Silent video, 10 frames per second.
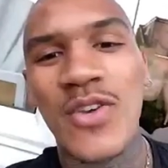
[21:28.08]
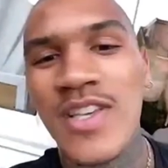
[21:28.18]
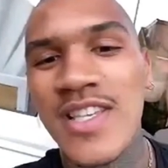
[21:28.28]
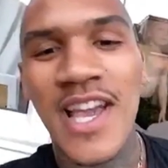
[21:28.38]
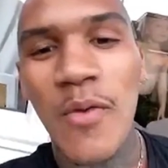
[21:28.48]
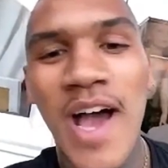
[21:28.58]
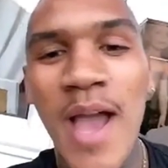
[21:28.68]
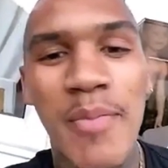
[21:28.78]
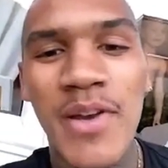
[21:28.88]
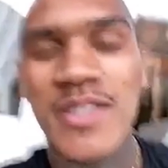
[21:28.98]
see I ain't
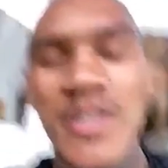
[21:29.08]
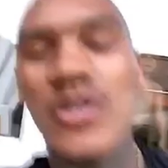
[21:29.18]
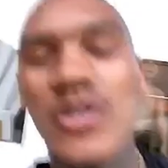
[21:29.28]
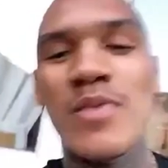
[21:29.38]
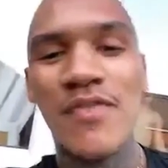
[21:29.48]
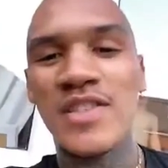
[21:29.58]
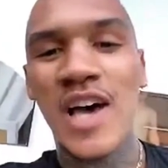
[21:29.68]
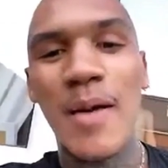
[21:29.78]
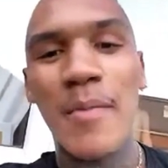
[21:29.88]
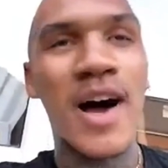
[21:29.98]
been on social media for
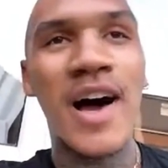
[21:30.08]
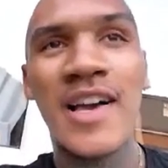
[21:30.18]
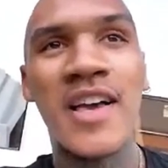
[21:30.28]
time, but